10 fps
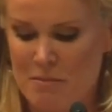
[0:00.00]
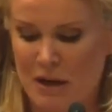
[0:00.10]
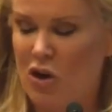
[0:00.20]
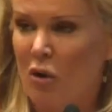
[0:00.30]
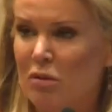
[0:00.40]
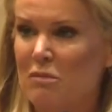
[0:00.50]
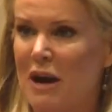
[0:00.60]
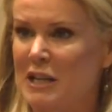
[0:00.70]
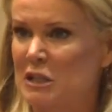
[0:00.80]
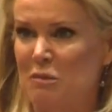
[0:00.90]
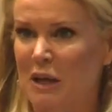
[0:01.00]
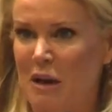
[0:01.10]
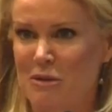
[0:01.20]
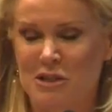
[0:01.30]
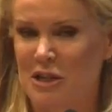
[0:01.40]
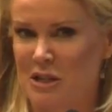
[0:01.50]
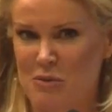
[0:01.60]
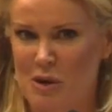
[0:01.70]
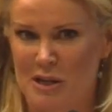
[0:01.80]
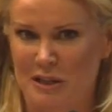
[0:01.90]
But compromise has become a dirty
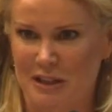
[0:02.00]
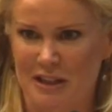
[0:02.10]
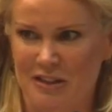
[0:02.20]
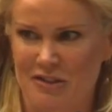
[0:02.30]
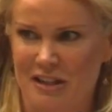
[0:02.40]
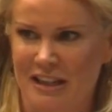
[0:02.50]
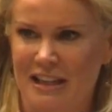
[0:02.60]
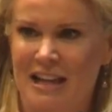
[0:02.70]
word in the country.